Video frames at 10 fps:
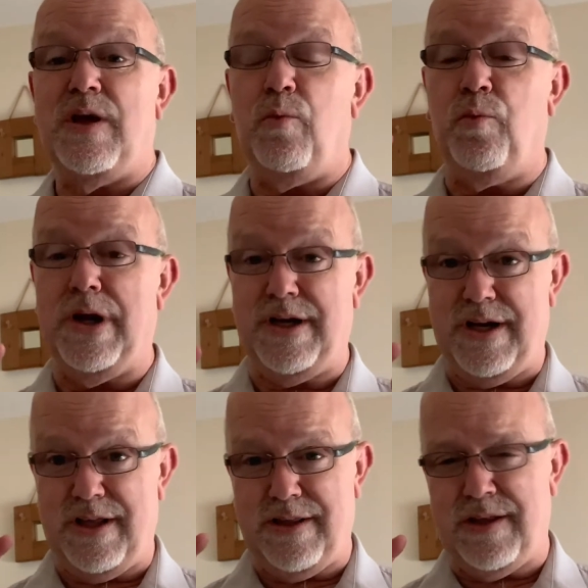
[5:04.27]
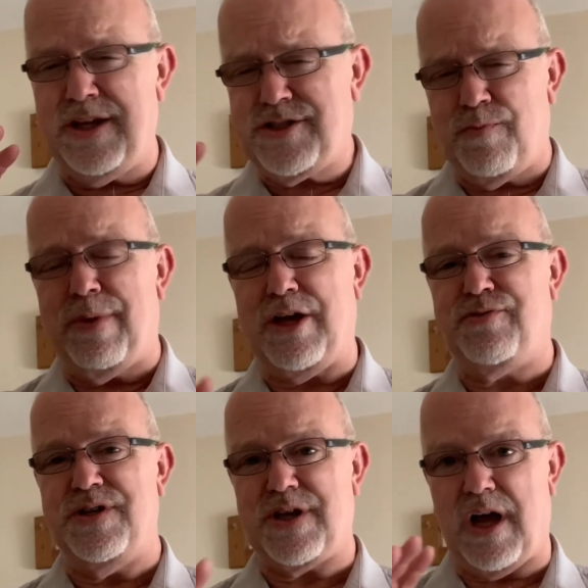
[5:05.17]
when the Nissan
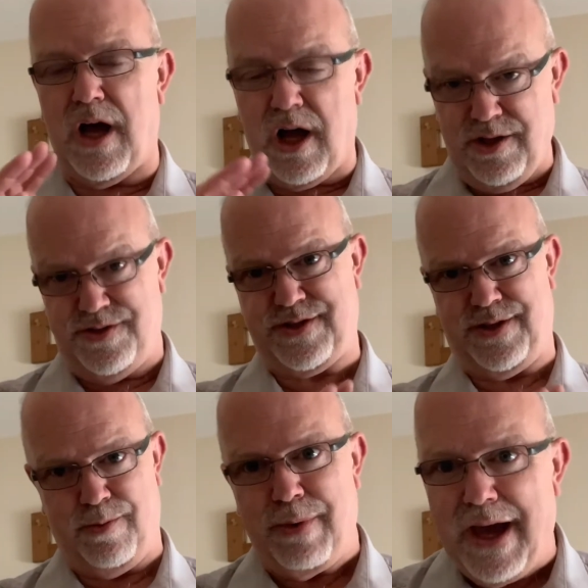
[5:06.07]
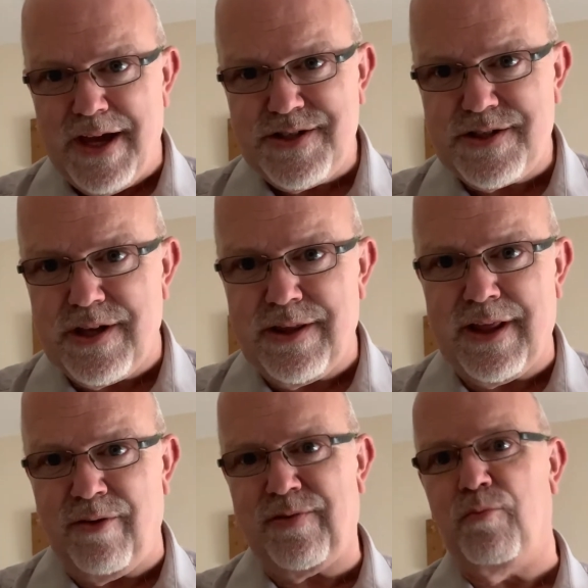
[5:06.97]
batteries aren't the best,
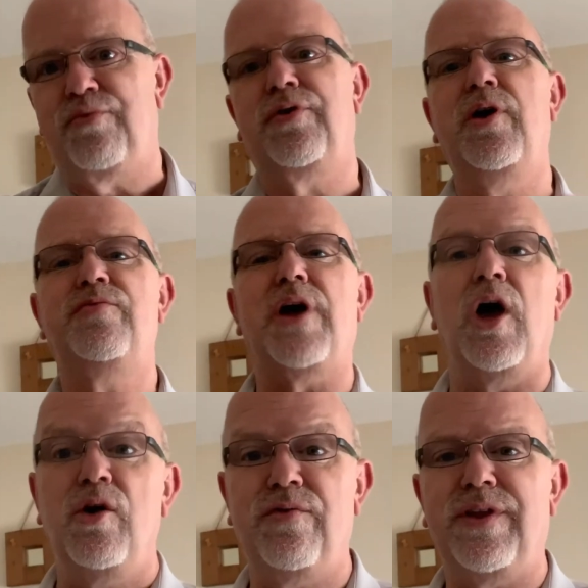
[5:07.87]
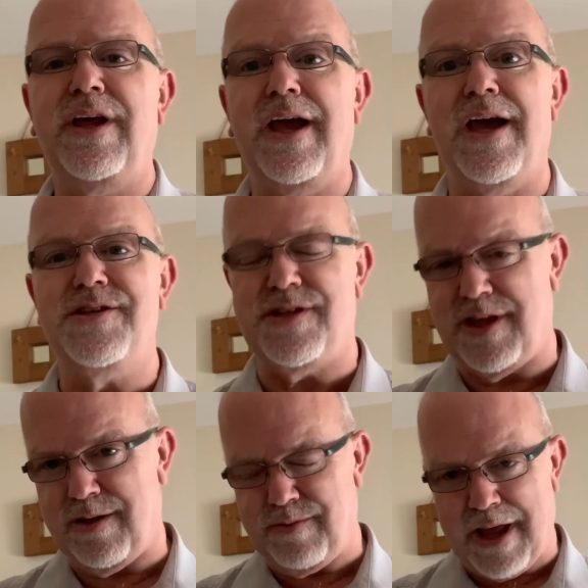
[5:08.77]
they've improved over the years,
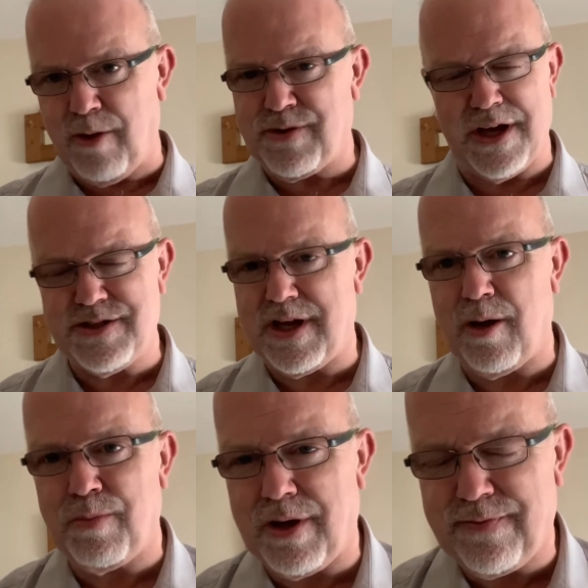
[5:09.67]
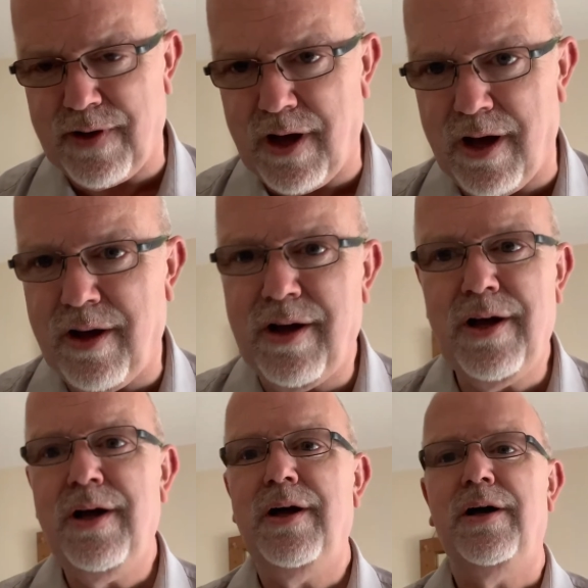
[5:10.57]
and nowadays they are by far
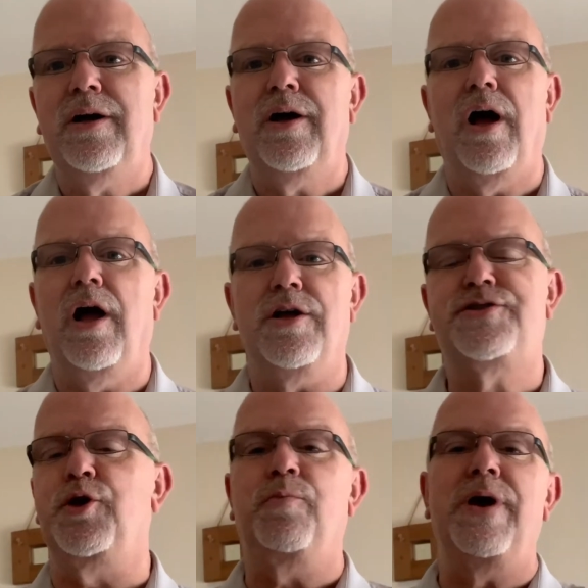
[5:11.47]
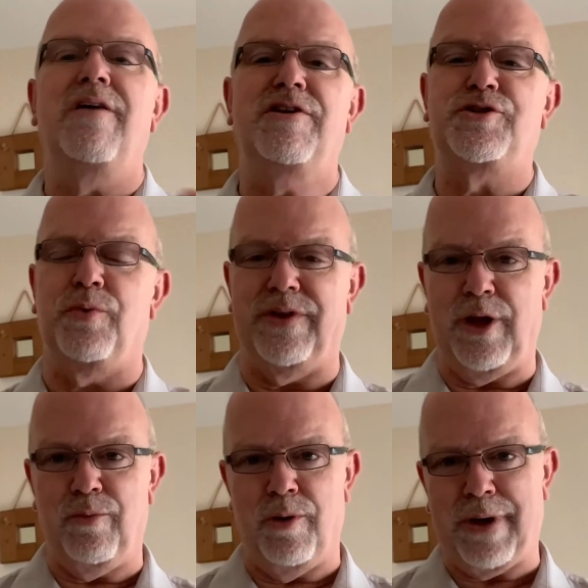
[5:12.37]
superior to what they
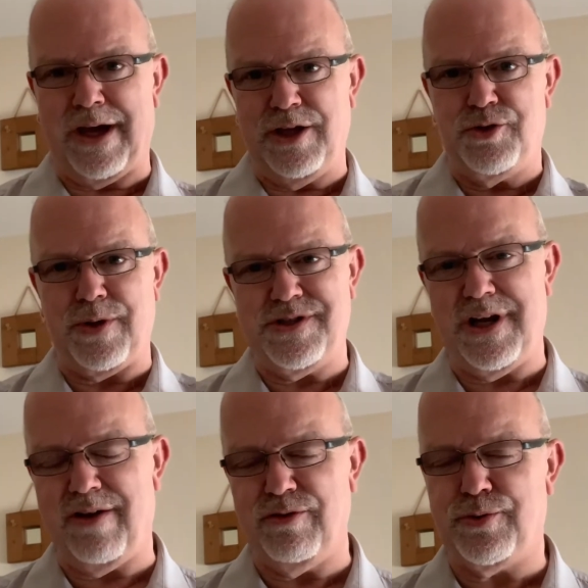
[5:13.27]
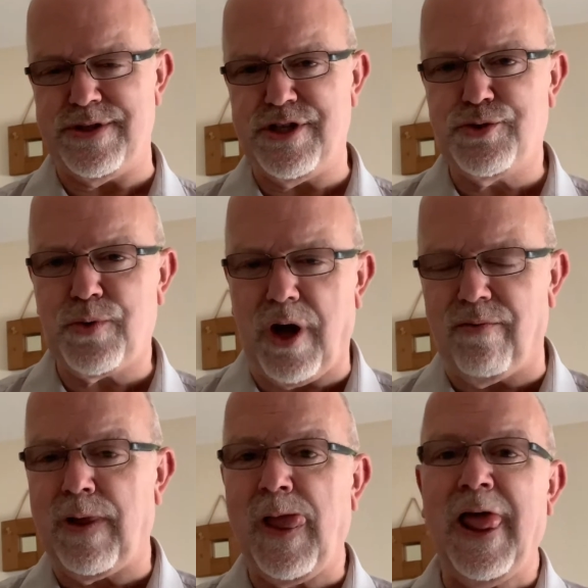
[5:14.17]
were back in 2011, 2012.
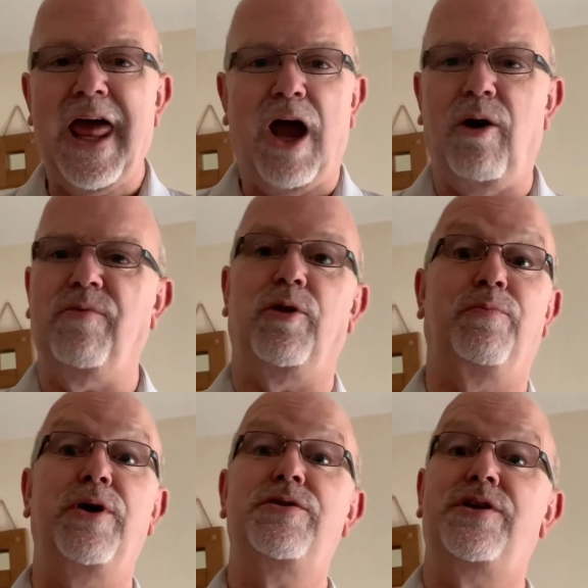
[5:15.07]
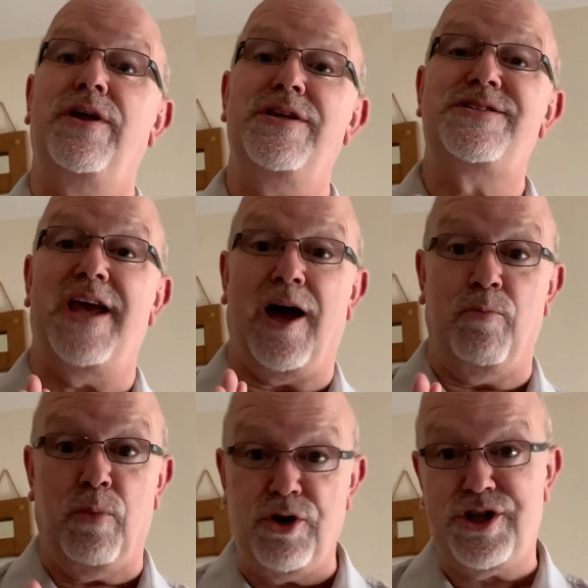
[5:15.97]
However, the beauty is they are
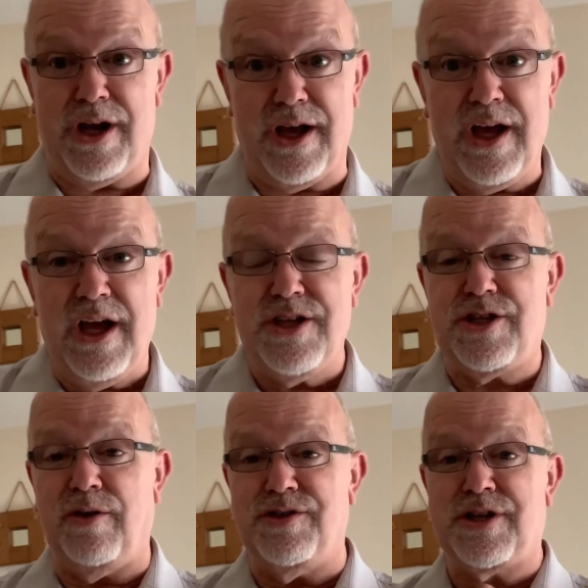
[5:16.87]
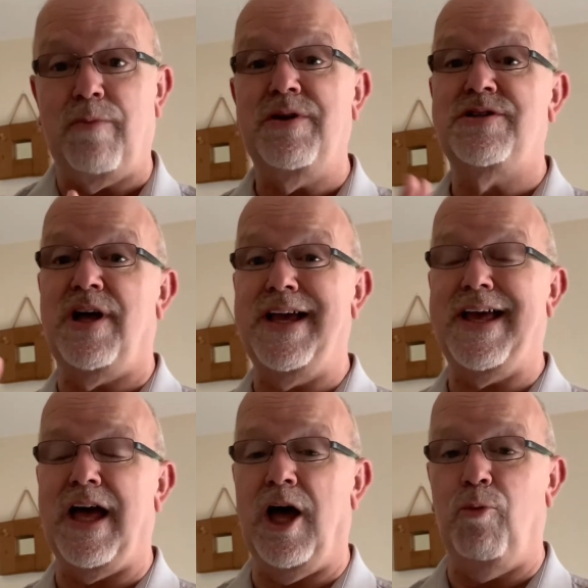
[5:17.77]
modular. So there's companies like
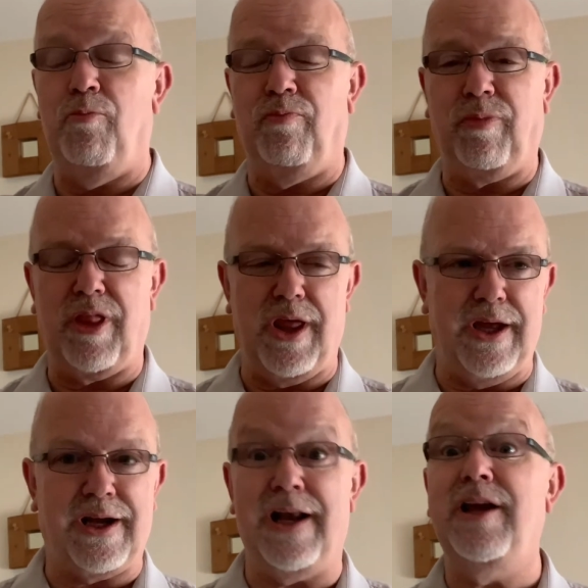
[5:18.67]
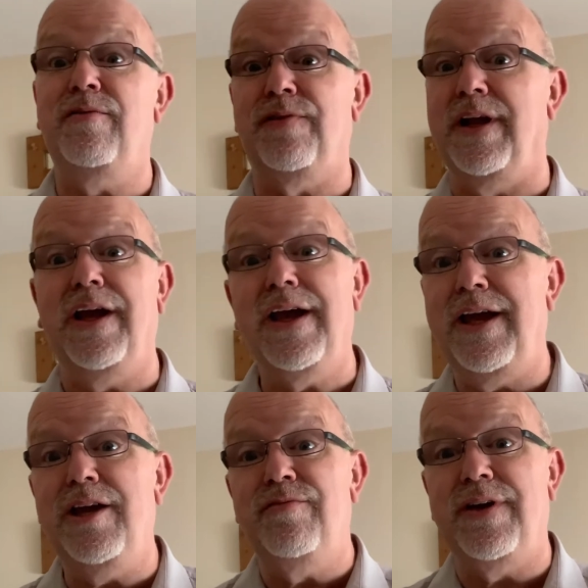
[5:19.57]

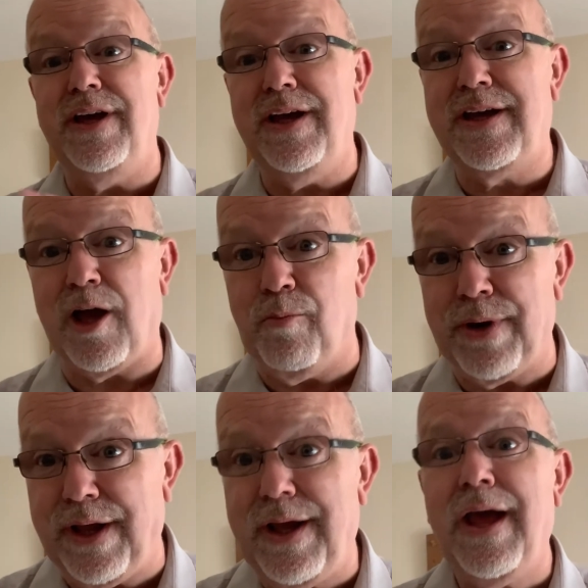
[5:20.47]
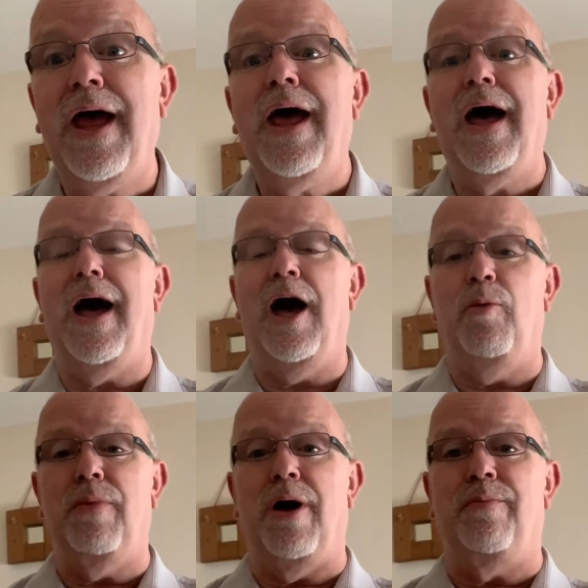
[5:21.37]
Cleverly EV company
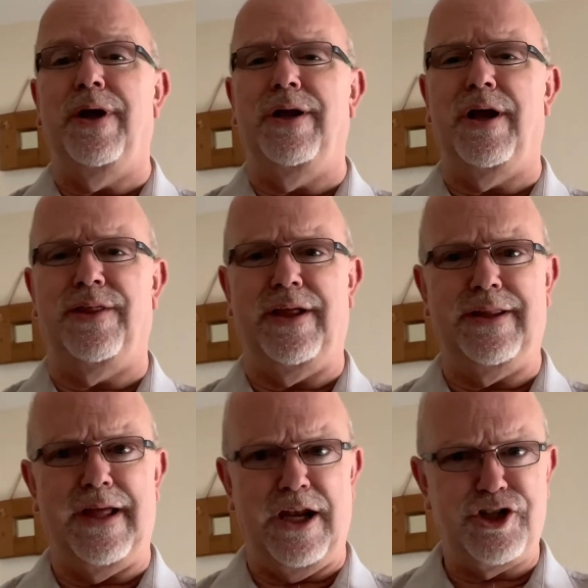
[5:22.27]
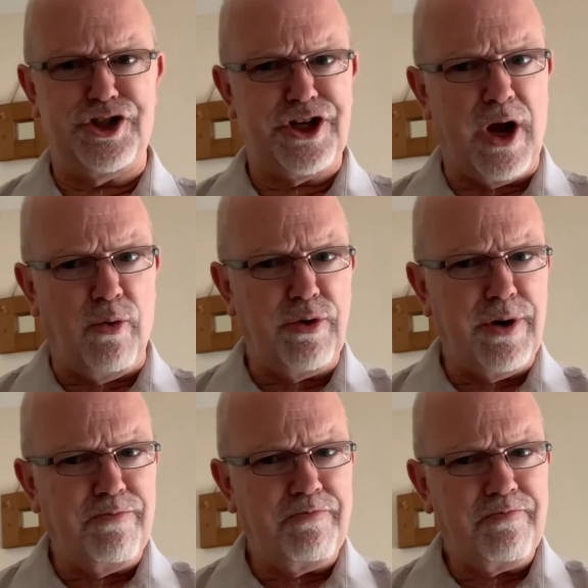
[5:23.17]
up in, I think they're
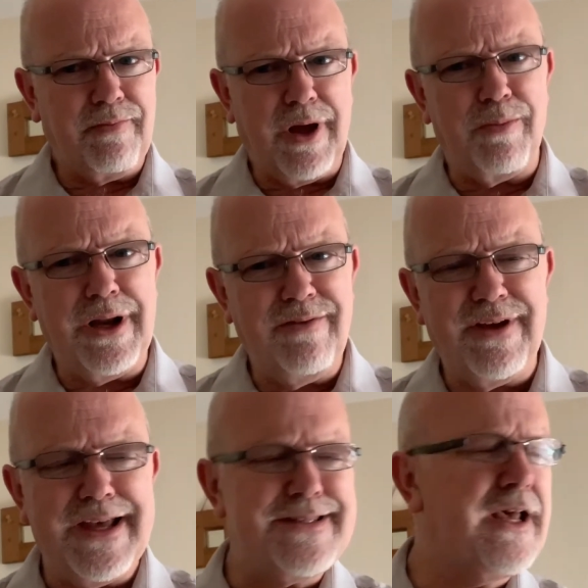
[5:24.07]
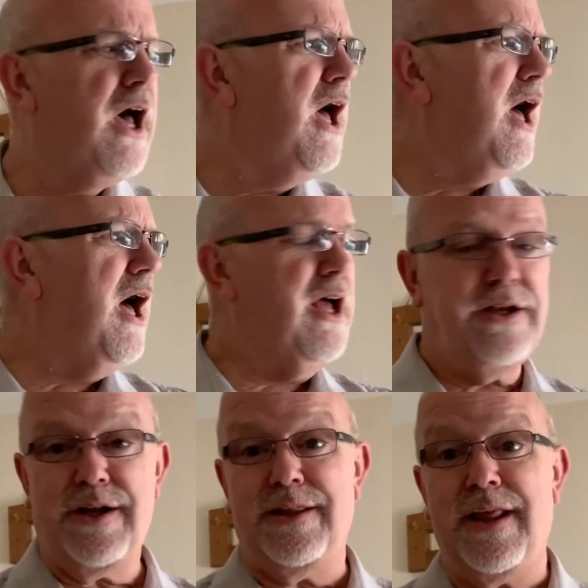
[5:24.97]
Cheltenham, I believe it is.
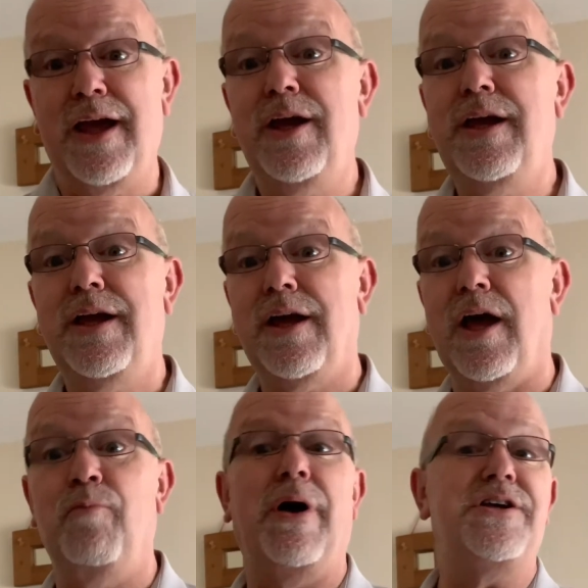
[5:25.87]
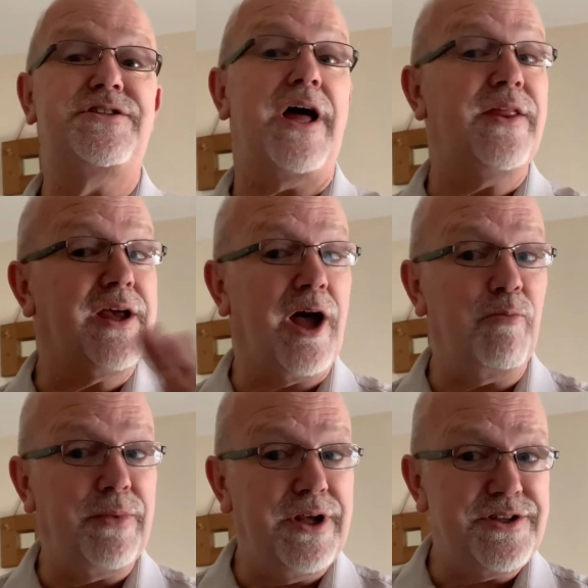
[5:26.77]
And they, amongst the other
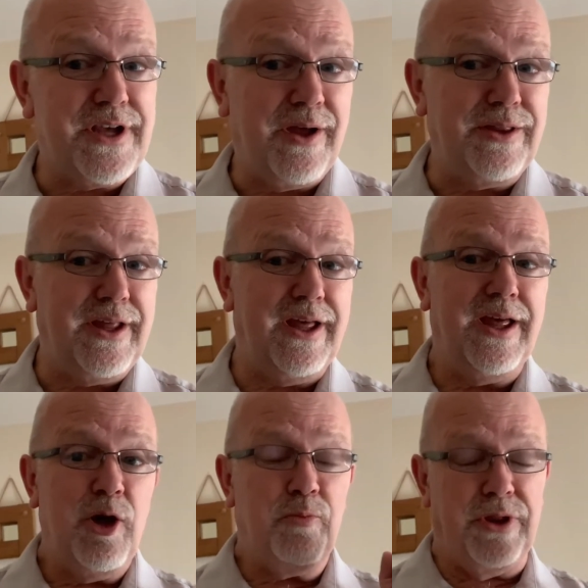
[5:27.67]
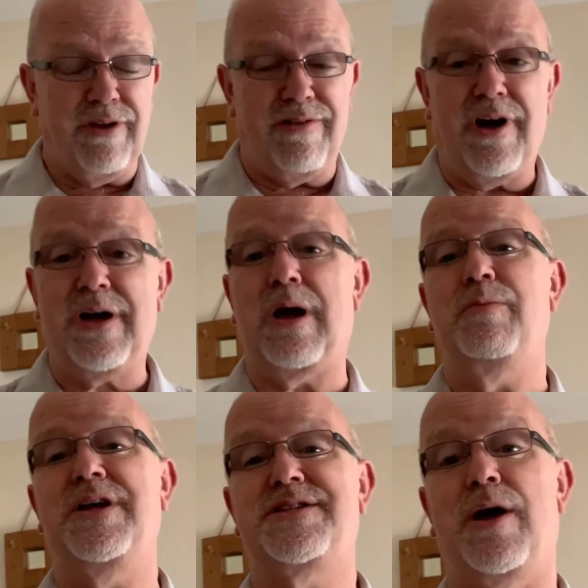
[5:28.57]
companies out there, but there are
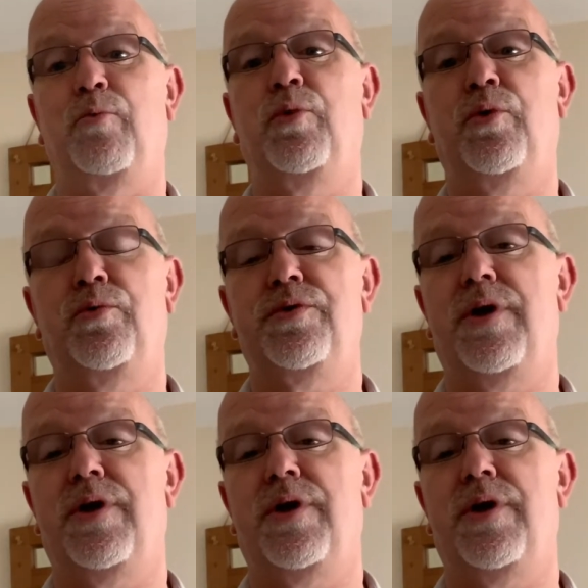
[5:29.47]
companies that will